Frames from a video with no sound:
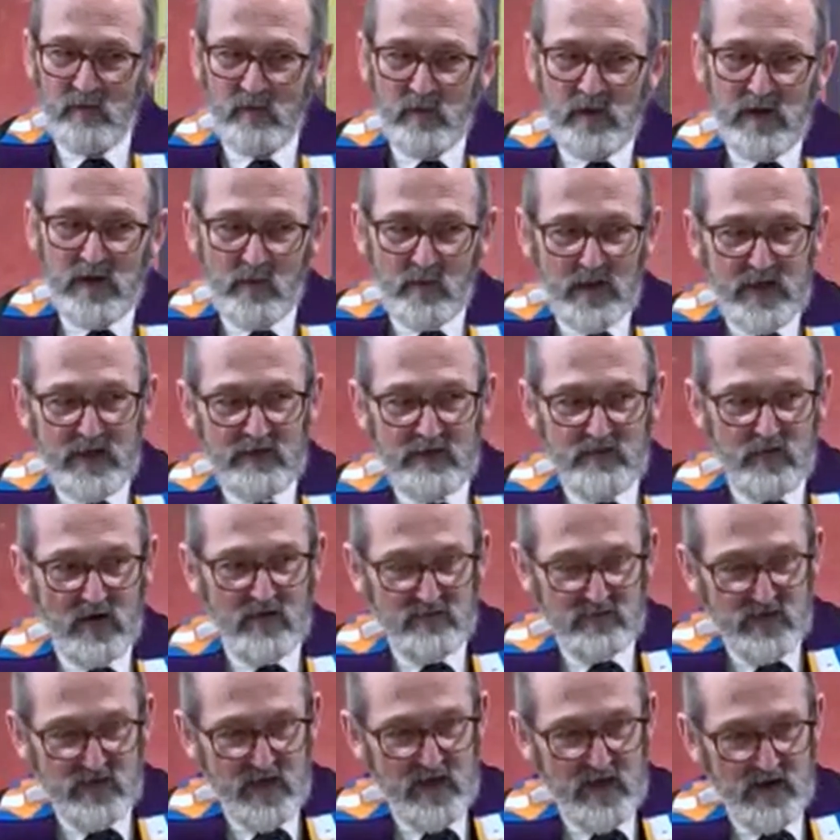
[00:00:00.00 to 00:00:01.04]
we are in
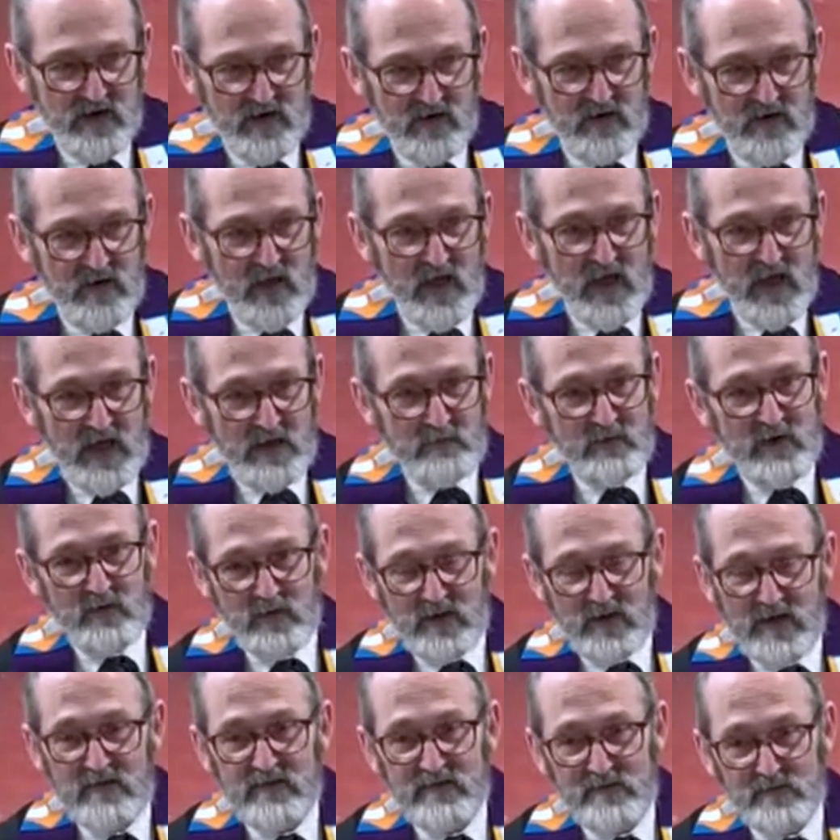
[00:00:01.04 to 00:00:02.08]
God's care, and we are
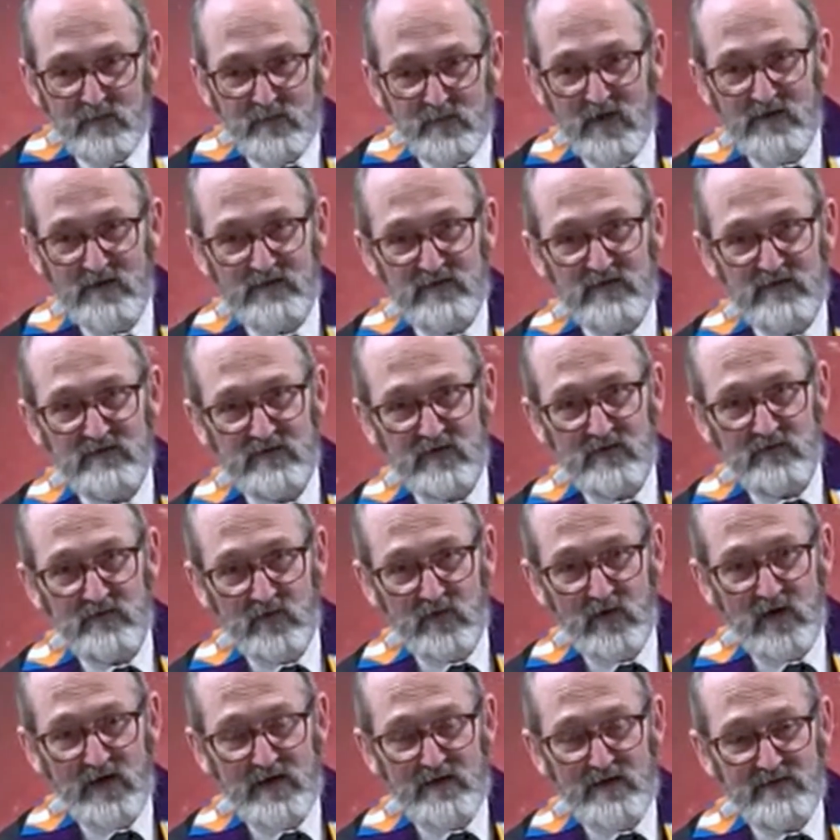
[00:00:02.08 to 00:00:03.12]
in the presence of
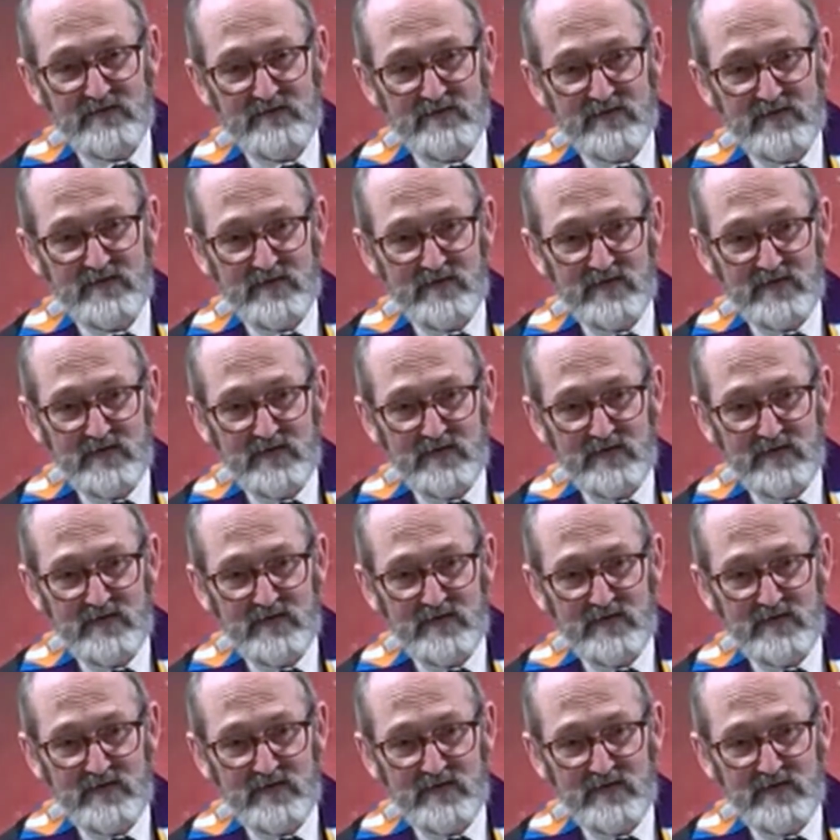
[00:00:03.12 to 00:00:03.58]
Christ.